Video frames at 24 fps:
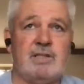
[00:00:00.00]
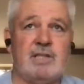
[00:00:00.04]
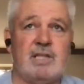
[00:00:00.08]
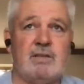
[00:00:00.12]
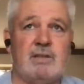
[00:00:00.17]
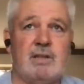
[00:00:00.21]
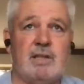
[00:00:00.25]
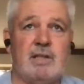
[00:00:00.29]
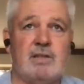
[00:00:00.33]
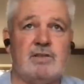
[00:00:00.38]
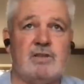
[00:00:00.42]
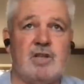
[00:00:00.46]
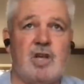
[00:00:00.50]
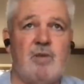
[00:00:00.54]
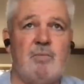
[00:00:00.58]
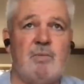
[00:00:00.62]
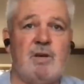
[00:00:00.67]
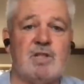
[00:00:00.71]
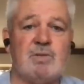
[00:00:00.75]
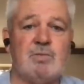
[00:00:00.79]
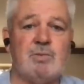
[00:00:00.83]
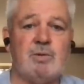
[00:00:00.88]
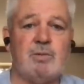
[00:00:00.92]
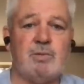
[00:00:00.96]
They're, they're so
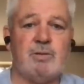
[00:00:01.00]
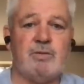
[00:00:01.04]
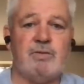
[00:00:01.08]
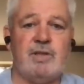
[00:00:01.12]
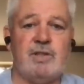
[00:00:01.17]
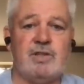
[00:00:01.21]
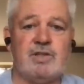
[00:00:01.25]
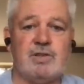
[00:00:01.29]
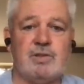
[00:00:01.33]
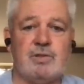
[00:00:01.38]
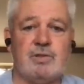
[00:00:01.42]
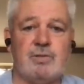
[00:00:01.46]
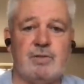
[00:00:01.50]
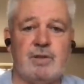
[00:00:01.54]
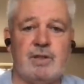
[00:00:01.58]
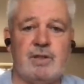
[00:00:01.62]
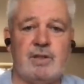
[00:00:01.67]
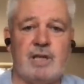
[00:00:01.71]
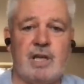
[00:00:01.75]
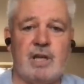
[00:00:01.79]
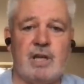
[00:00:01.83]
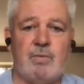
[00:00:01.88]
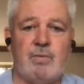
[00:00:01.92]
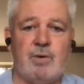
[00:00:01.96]
much more professional than
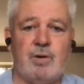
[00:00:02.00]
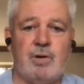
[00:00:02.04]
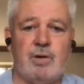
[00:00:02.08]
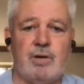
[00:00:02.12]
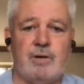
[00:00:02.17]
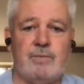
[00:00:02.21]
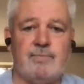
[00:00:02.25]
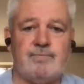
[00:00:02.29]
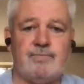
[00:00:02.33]
they were